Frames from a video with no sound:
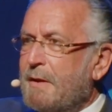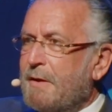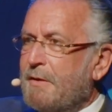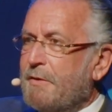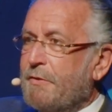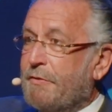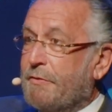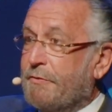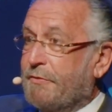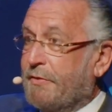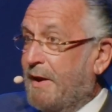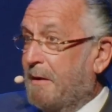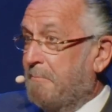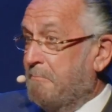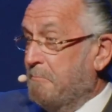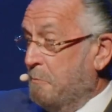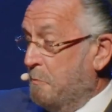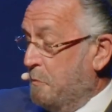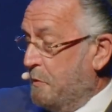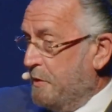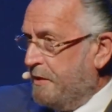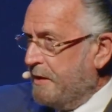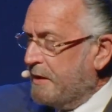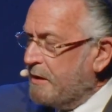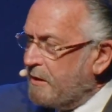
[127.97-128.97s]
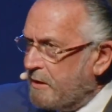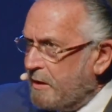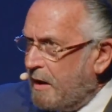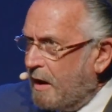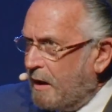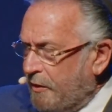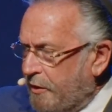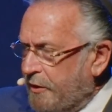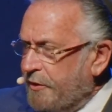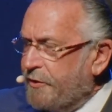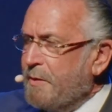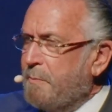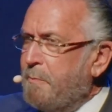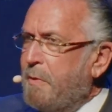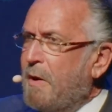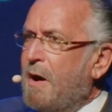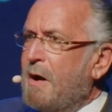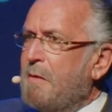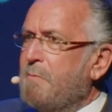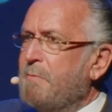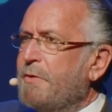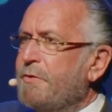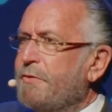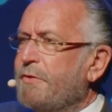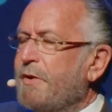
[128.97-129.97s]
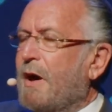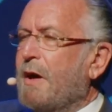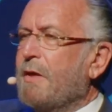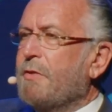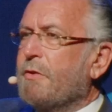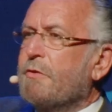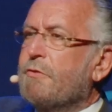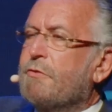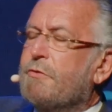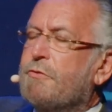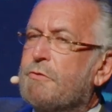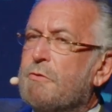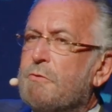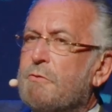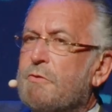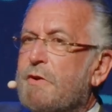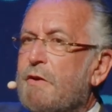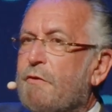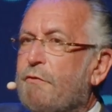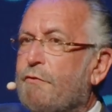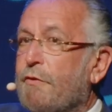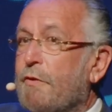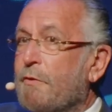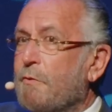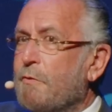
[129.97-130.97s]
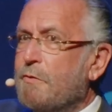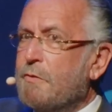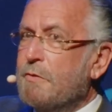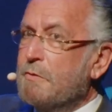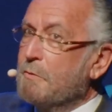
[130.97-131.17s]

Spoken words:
some within the department, others through different,